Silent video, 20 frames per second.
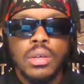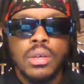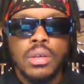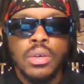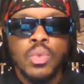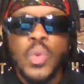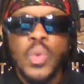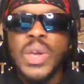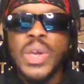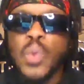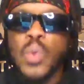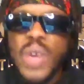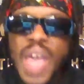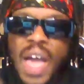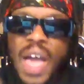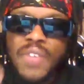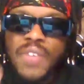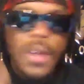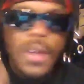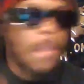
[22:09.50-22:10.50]
We
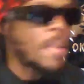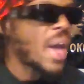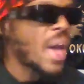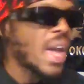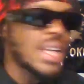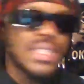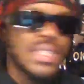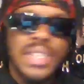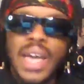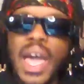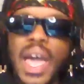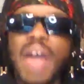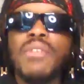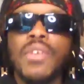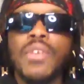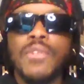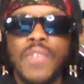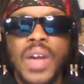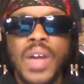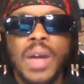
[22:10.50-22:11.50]
have to pay to have a
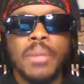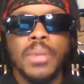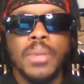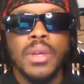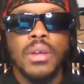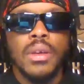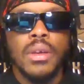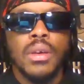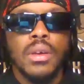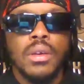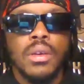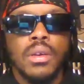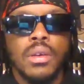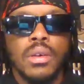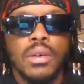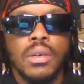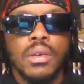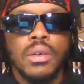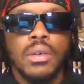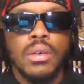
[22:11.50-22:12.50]
family.
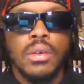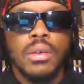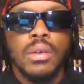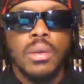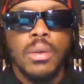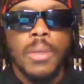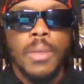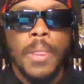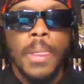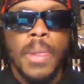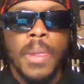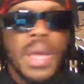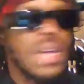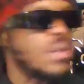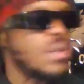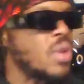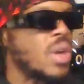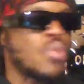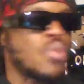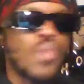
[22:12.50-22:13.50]

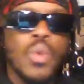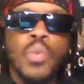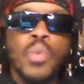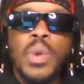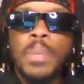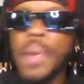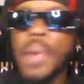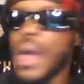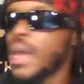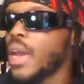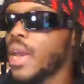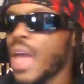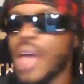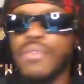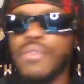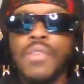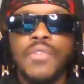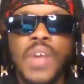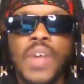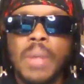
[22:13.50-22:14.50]
And when we pay to have a
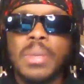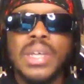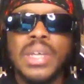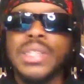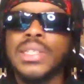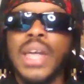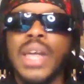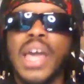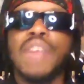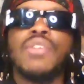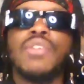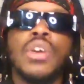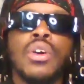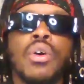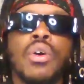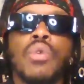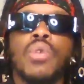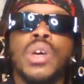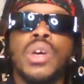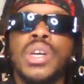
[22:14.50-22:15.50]
family, it's not even
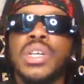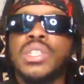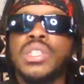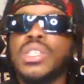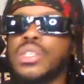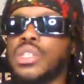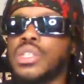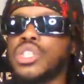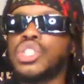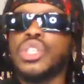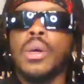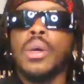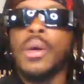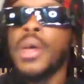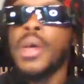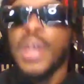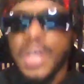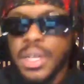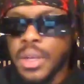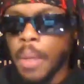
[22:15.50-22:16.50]
going to
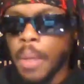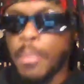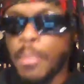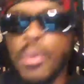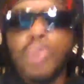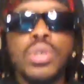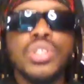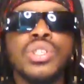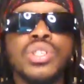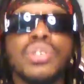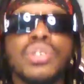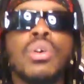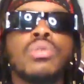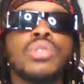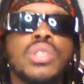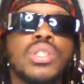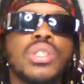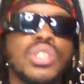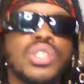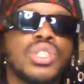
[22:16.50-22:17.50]
a portion goes
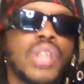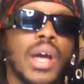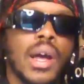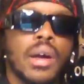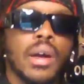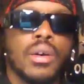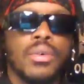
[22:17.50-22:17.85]
to the child.